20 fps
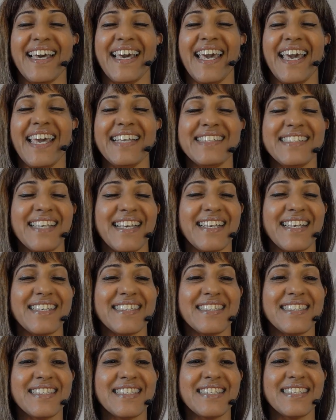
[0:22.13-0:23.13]
It's
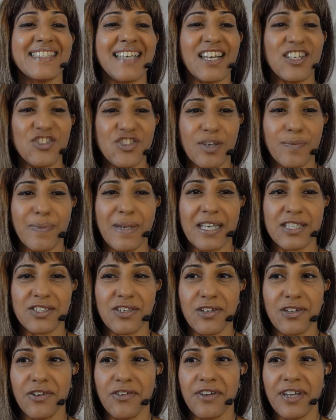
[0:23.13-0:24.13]
such a pleasure,
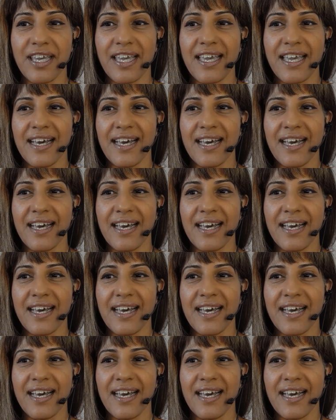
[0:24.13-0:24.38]
Laurie.